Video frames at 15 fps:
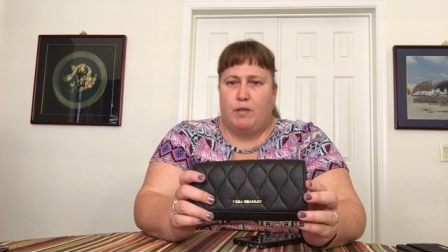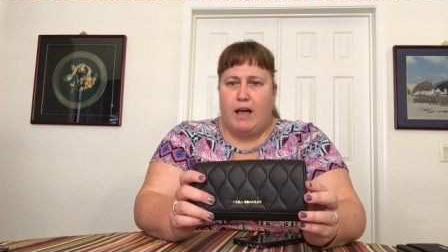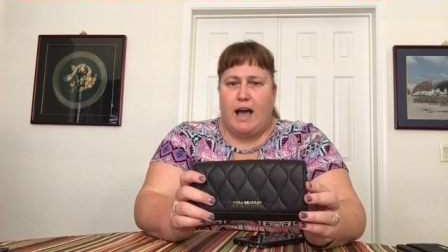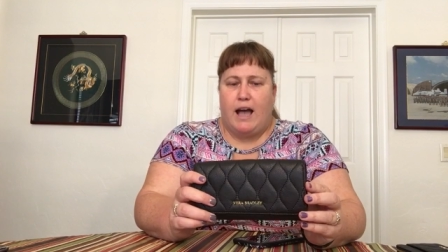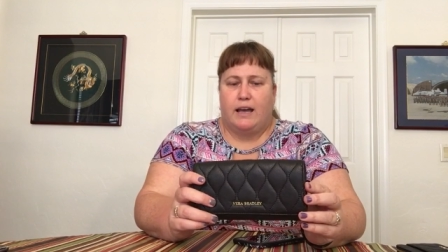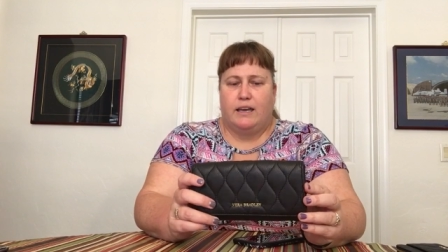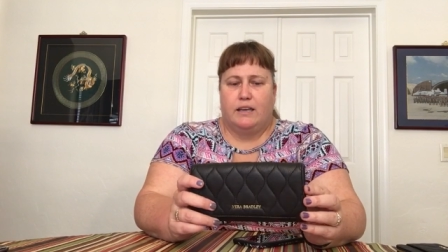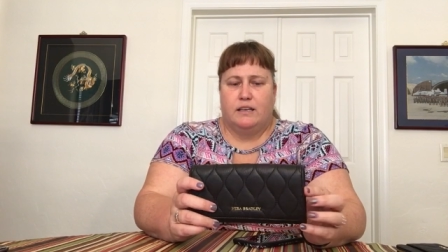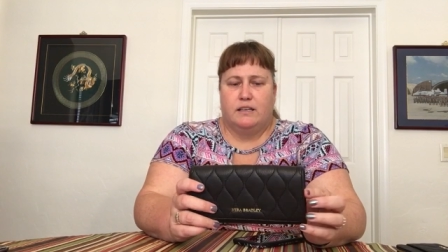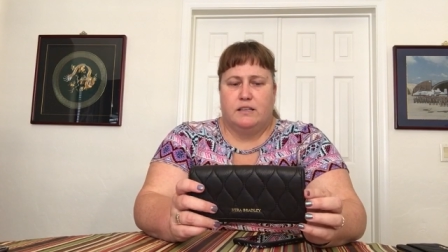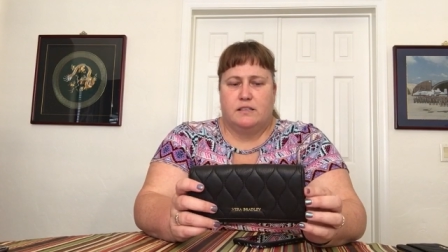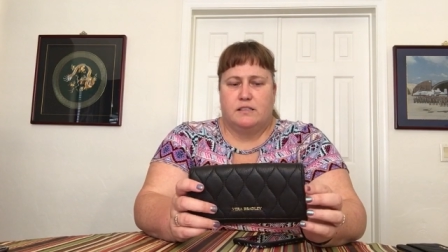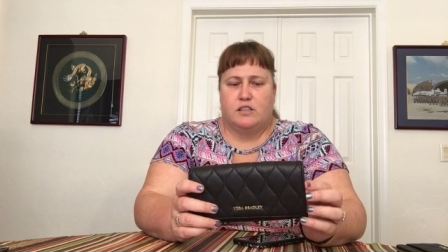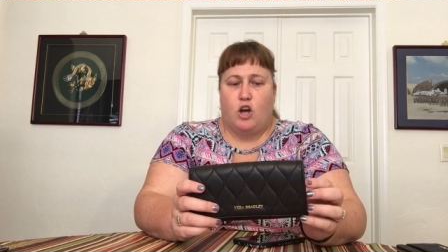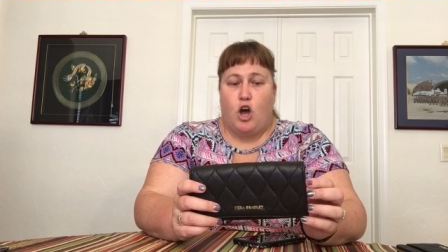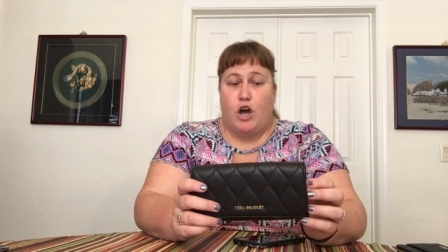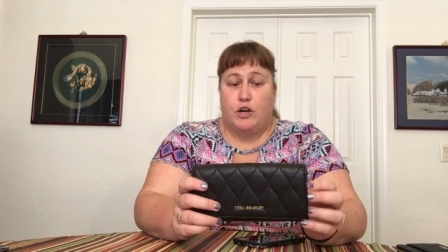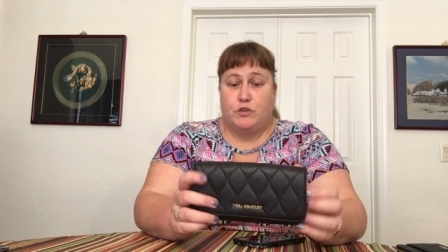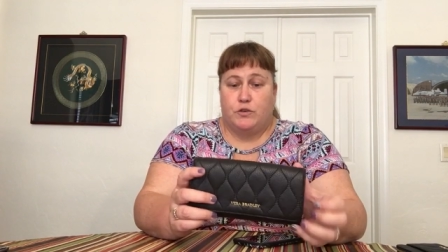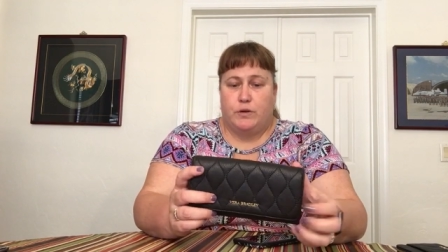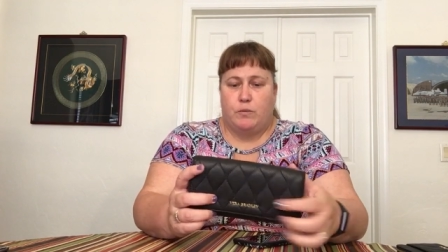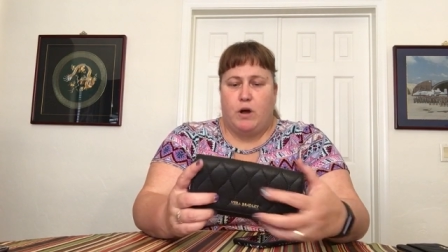Black is the
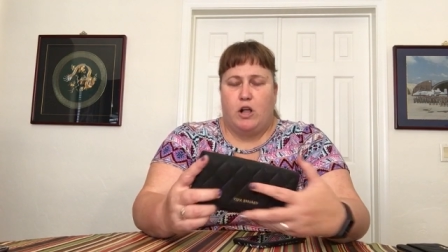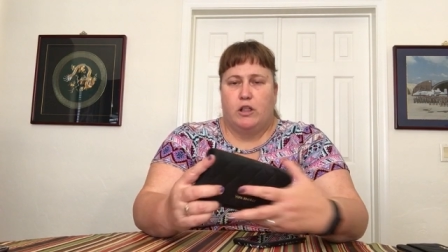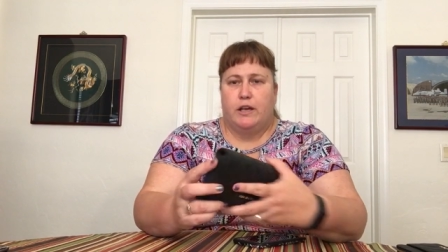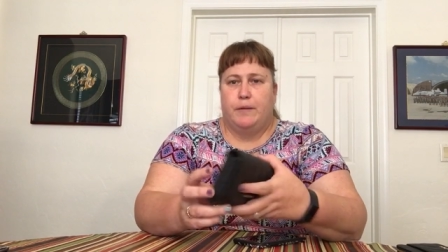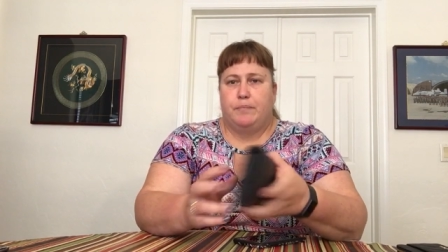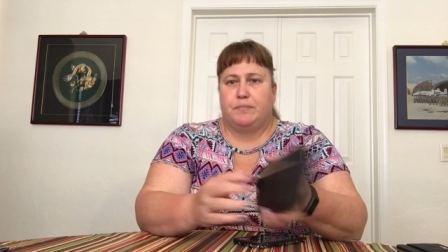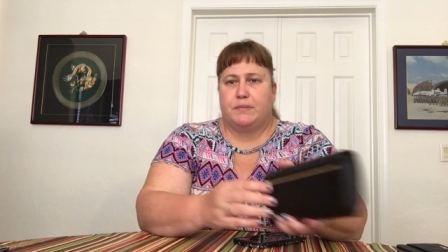Audrey wallet.